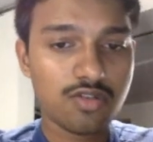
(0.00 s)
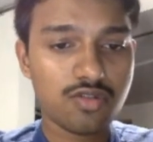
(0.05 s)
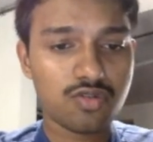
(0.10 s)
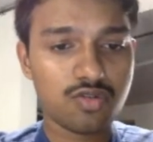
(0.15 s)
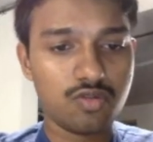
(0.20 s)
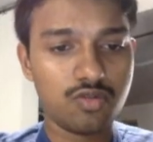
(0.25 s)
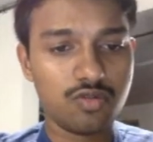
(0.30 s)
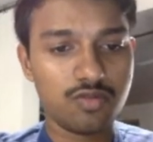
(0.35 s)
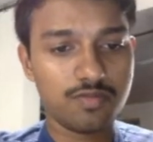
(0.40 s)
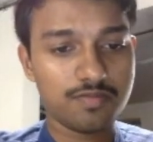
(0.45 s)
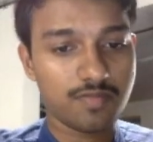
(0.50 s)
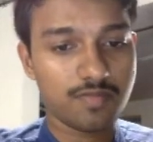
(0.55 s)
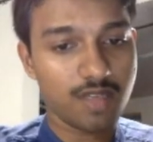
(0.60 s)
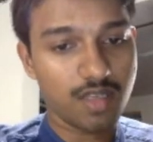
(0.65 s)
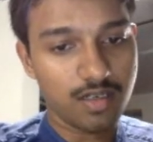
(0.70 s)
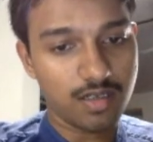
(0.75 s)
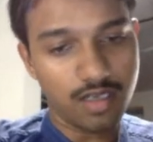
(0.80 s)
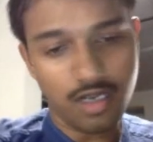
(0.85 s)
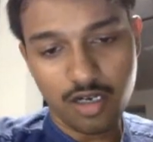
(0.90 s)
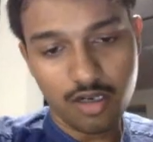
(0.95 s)
So
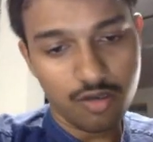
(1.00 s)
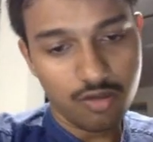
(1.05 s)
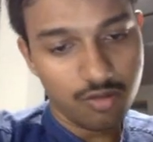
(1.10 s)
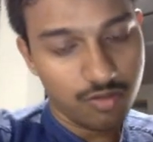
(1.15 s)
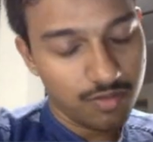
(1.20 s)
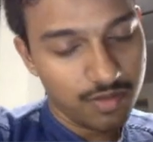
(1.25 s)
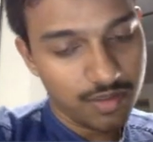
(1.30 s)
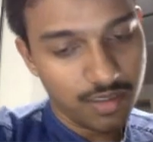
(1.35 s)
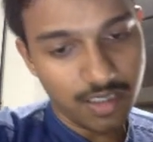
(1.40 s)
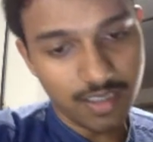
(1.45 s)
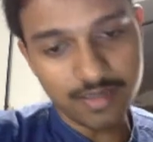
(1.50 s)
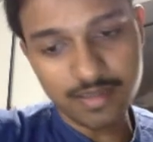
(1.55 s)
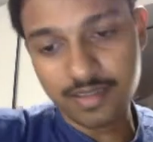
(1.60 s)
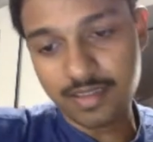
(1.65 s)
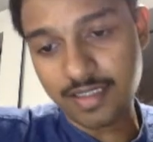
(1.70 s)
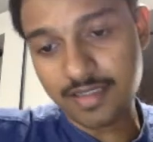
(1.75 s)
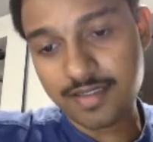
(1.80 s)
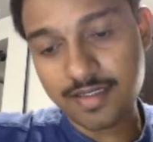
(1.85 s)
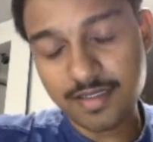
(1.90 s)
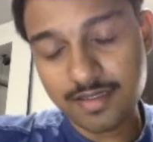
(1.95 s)
now as the
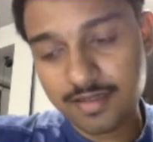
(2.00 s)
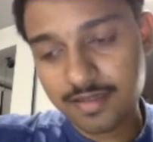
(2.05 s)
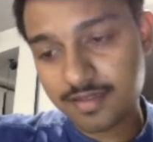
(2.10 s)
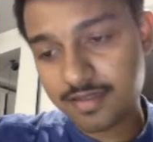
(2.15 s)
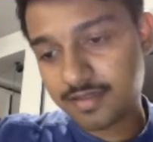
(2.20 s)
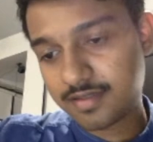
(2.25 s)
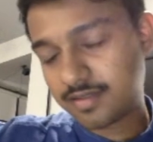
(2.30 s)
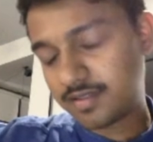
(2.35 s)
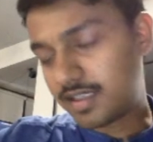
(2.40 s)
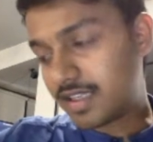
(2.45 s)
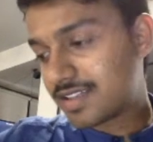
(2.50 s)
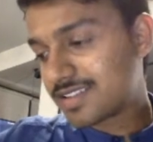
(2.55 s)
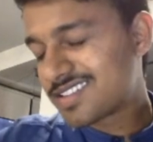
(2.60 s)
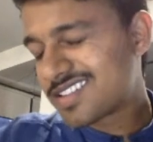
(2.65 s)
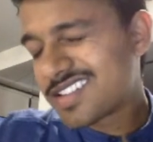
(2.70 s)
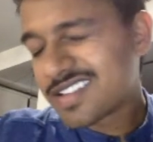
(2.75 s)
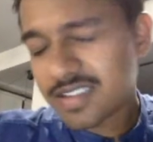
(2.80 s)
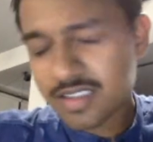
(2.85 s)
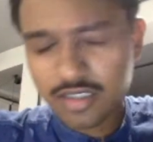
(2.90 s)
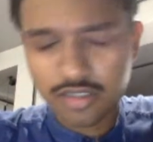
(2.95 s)
test case
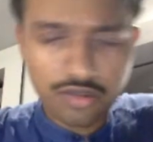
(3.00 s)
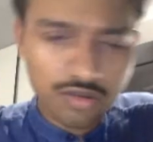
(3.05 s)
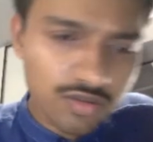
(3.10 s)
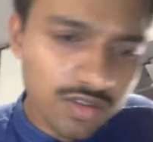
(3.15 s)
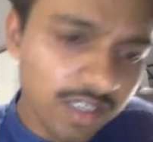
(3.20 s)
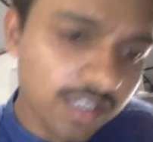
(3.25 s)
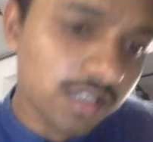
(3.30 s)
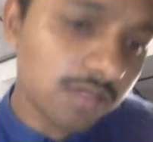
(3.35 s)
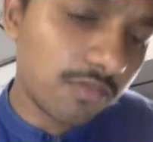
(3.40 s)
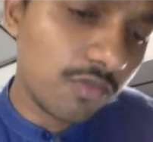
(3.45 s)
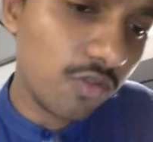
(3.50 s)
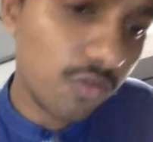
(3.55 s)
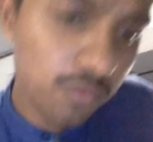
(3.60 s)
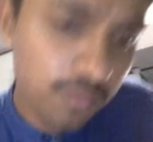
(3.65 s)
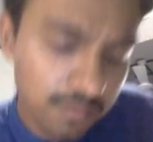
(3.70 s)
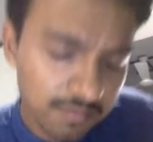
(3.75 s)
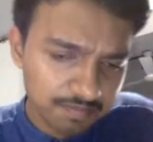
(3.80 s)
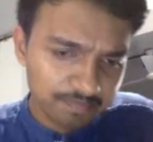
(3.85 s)
issues are removed,